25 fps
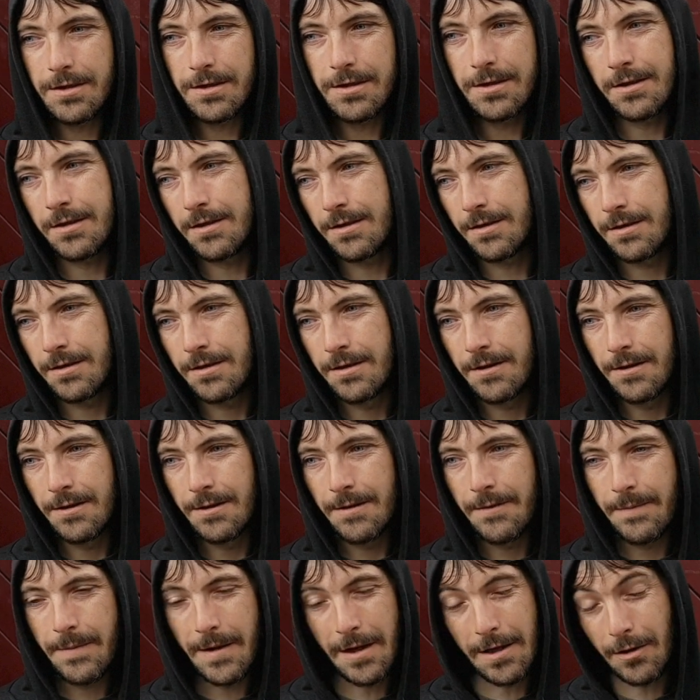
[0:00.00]

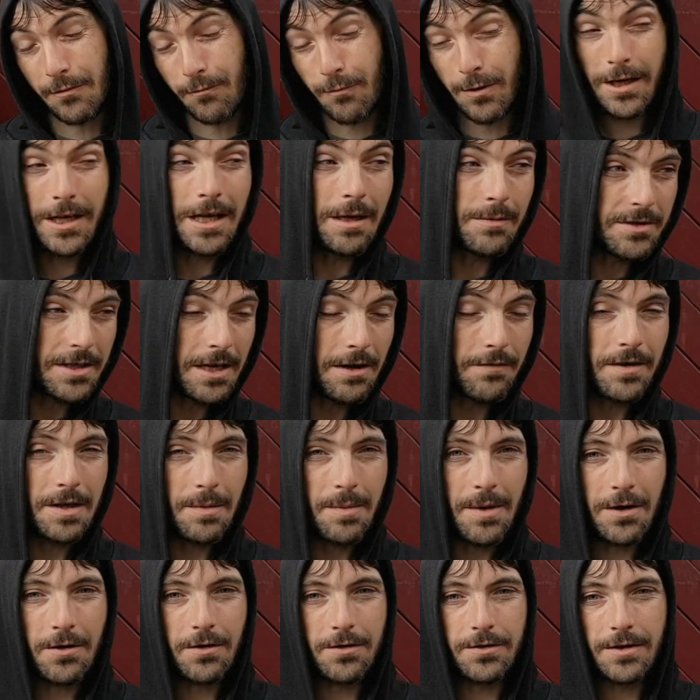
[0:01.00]
and I'd relapsed
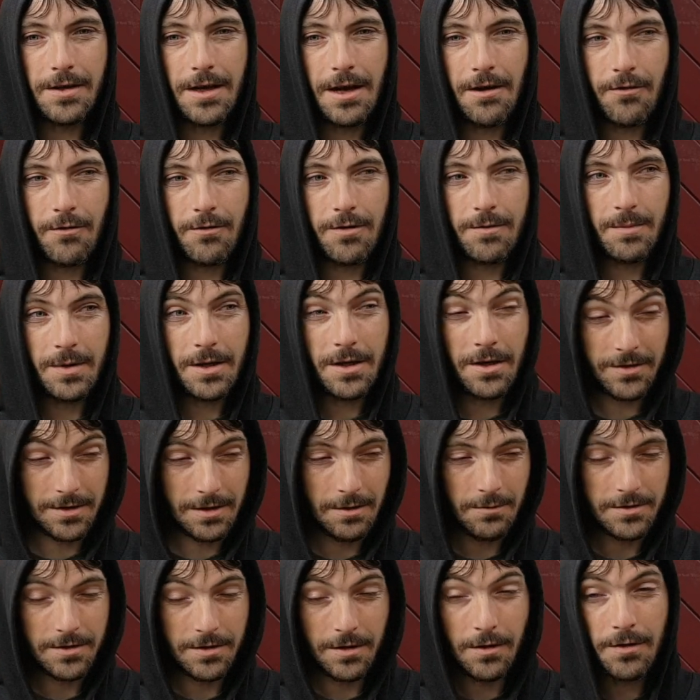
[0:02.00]
heavily back on the heroin because
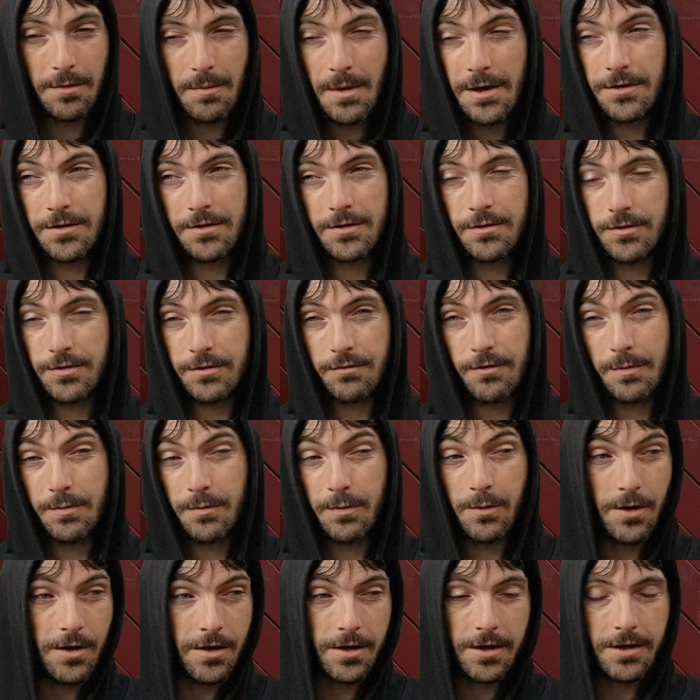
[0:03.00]
I was on a methadone
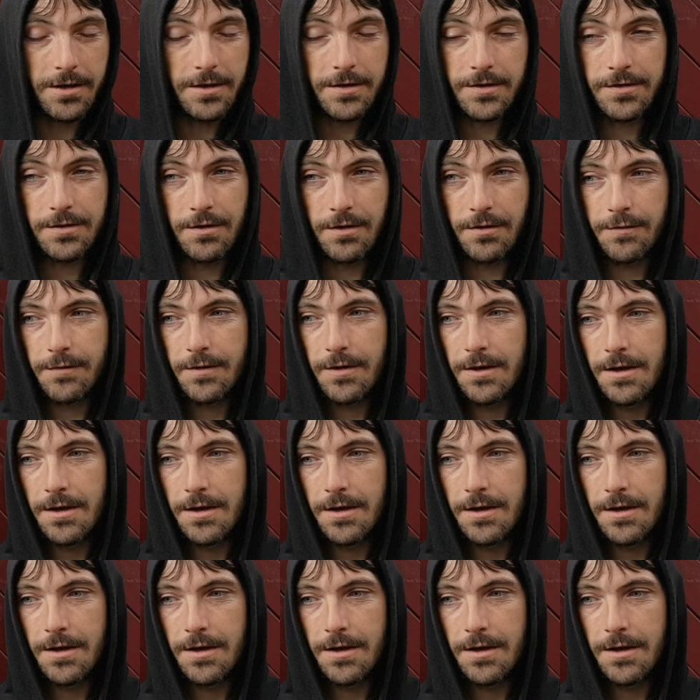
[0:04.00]
script working and stuff.